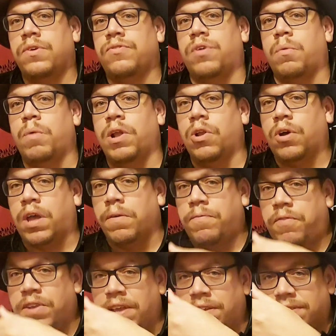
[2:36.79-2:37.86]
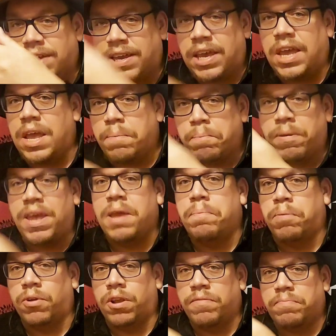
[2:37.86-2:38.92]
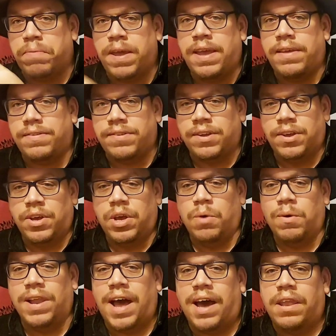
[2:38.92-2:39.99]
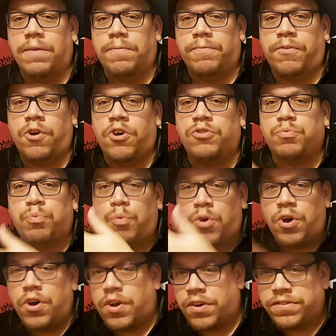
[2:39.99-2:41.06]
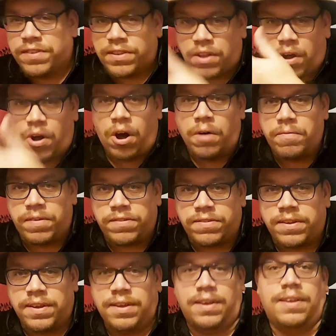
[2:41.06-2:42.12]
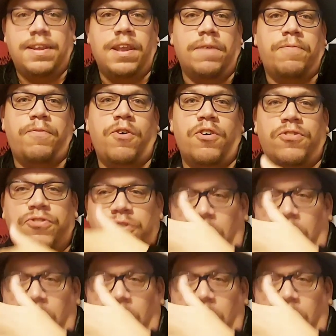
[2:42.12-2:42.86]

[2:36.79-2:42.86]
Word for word: So we're looking for these key people of peace who are like the first workers in the harvest. They're the first